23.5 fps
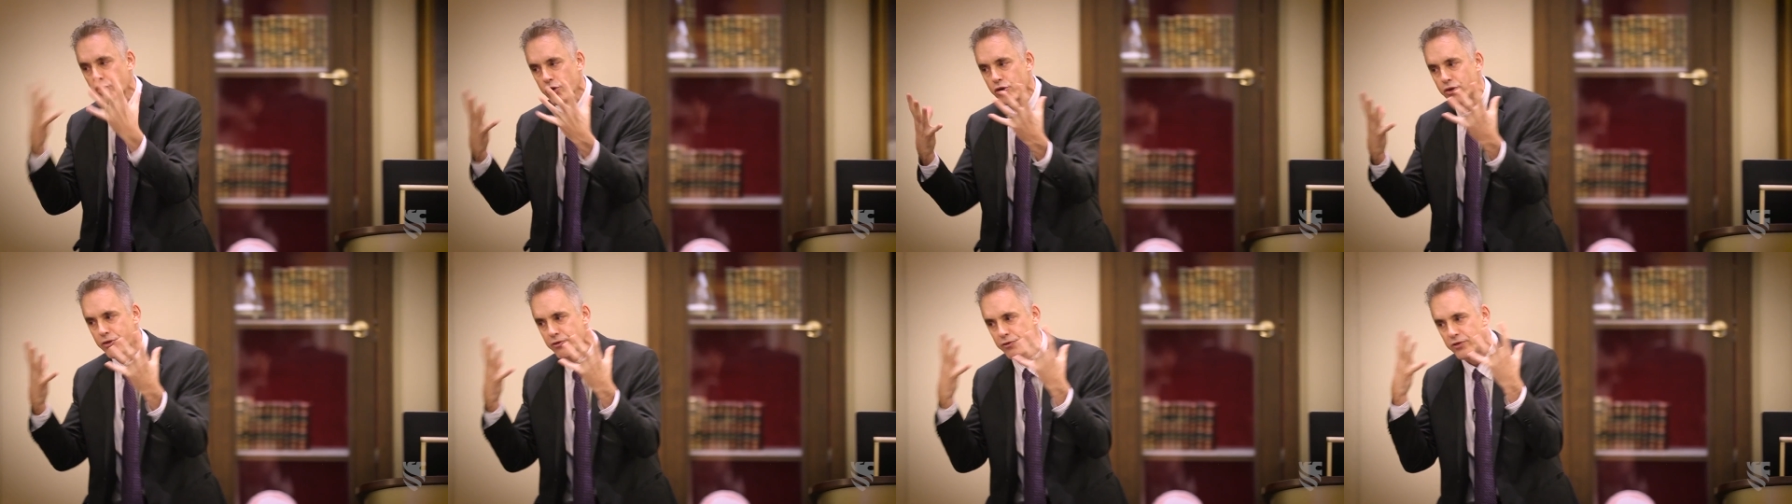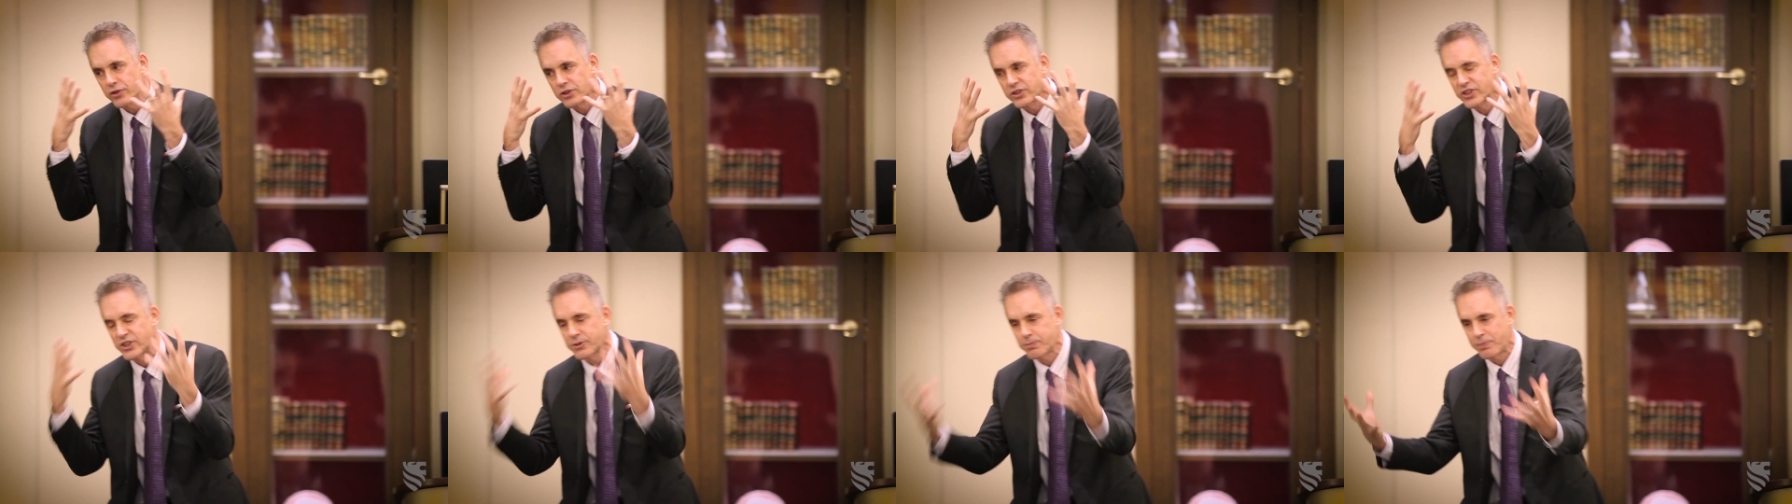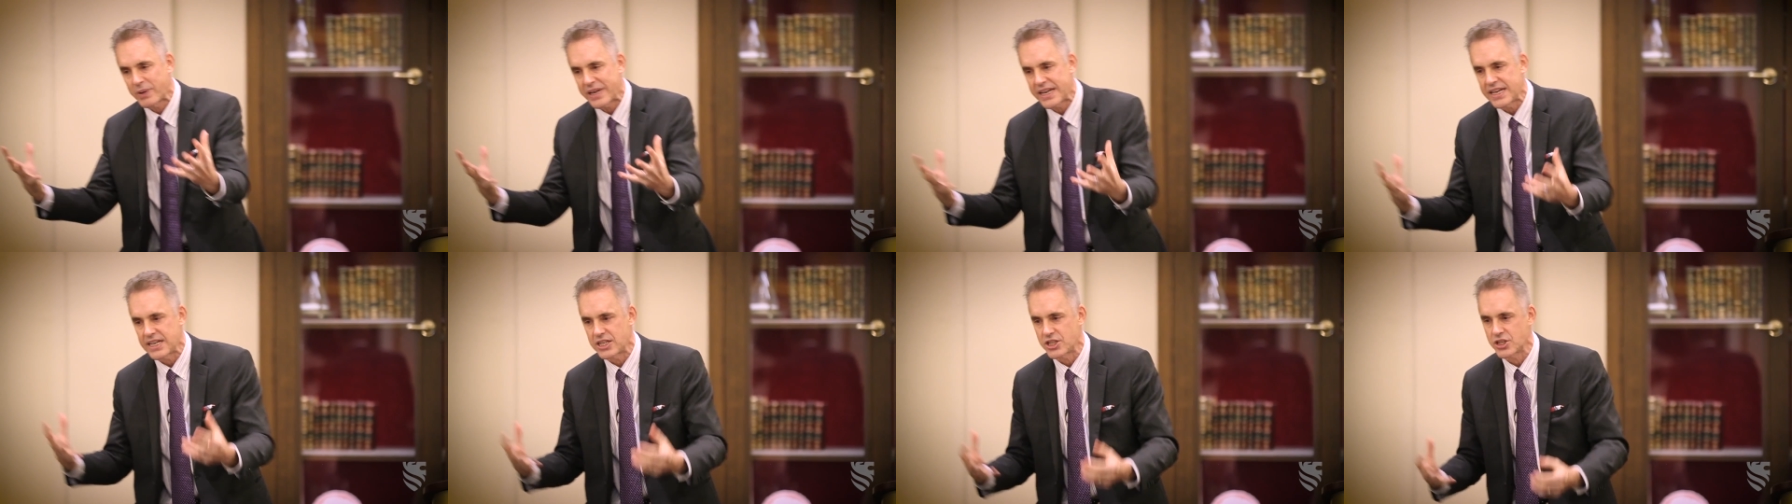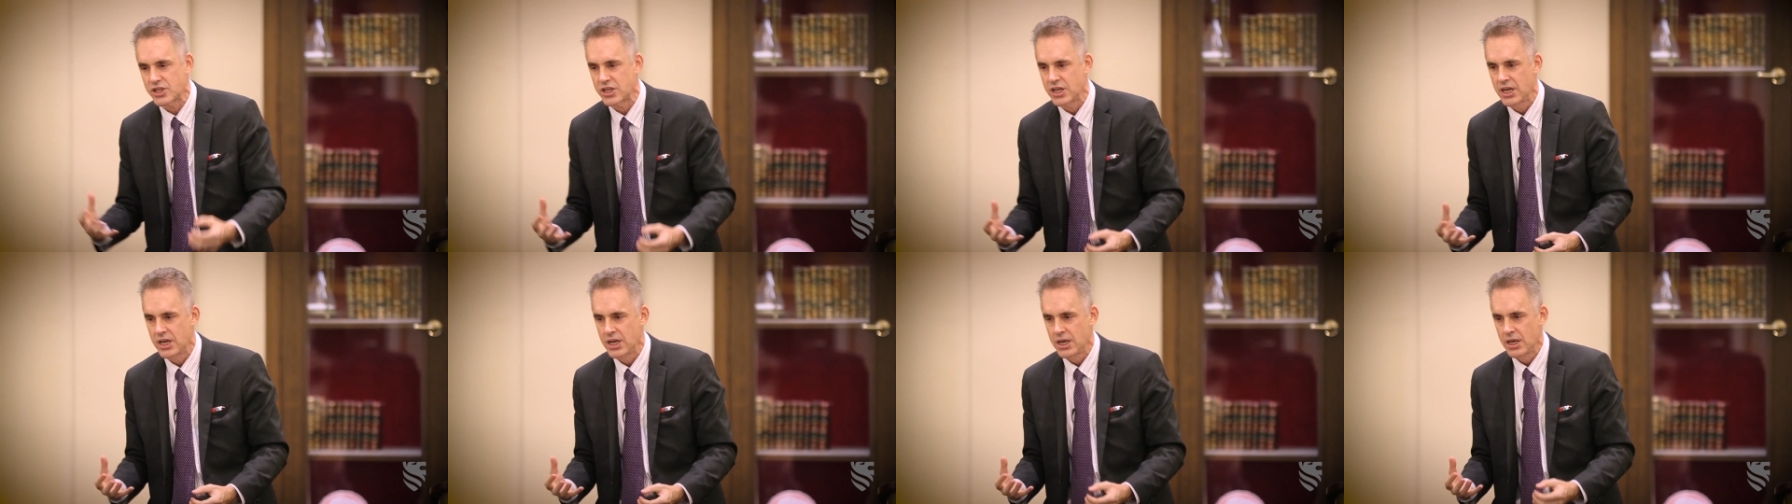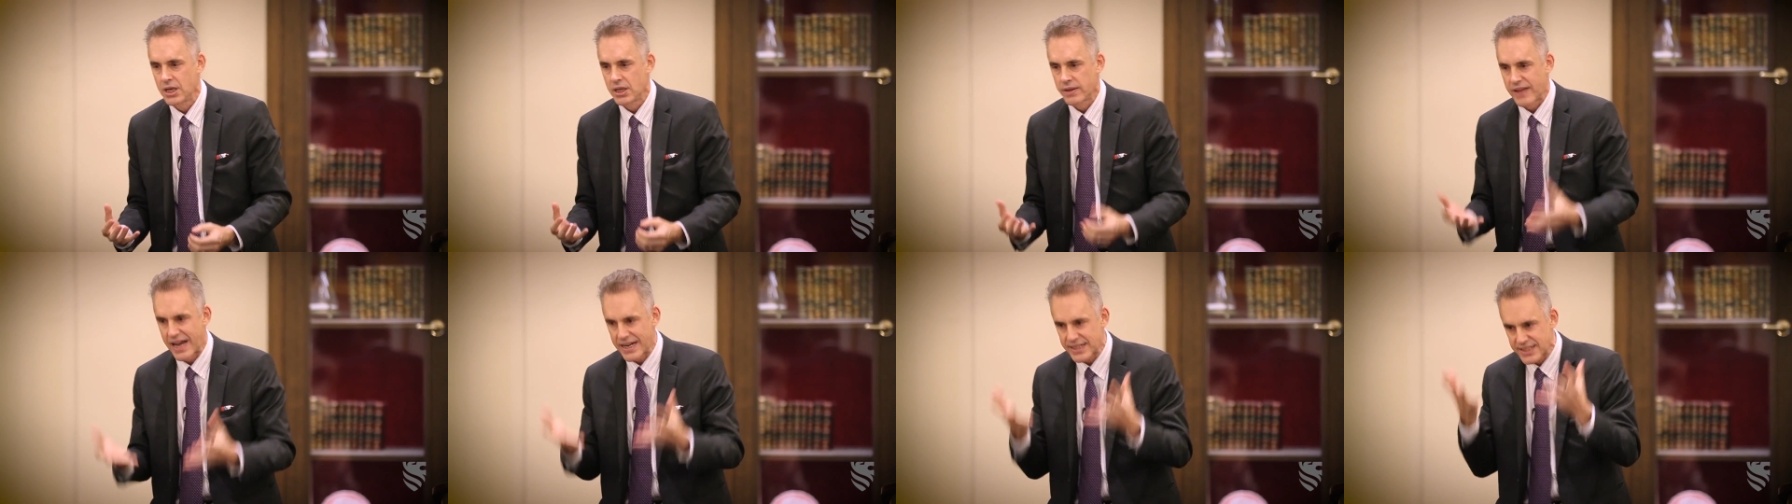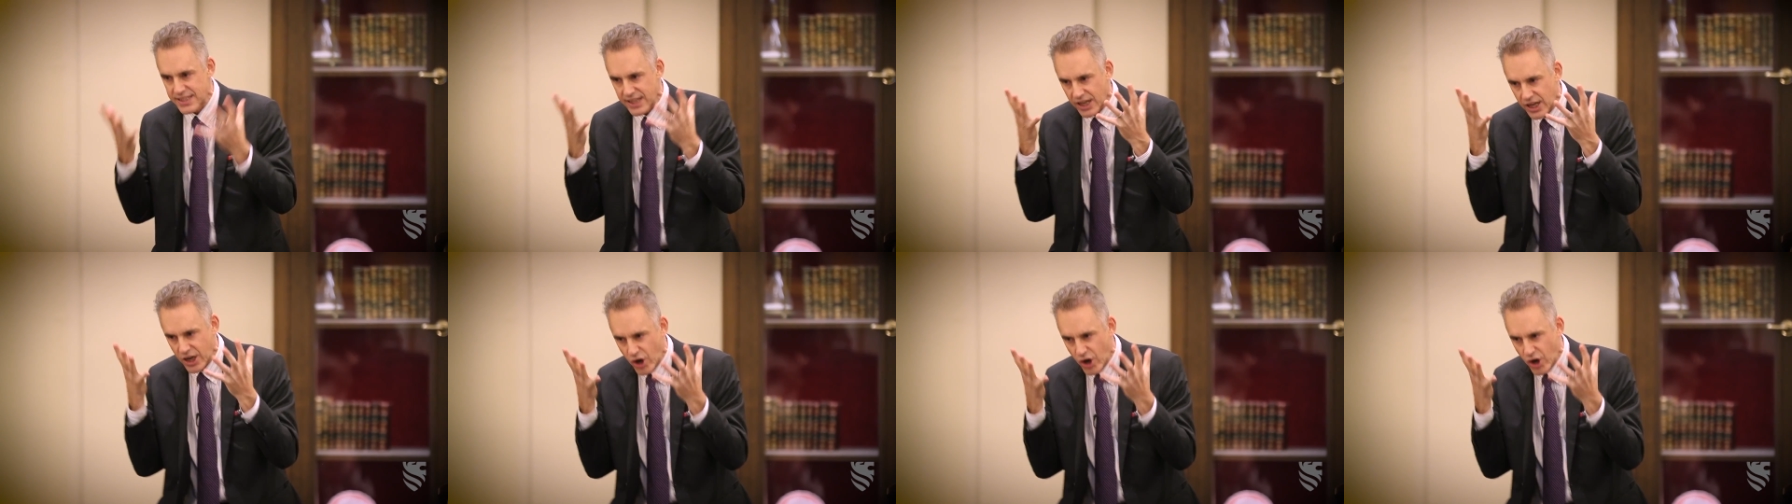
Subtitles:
truthful speech. That's the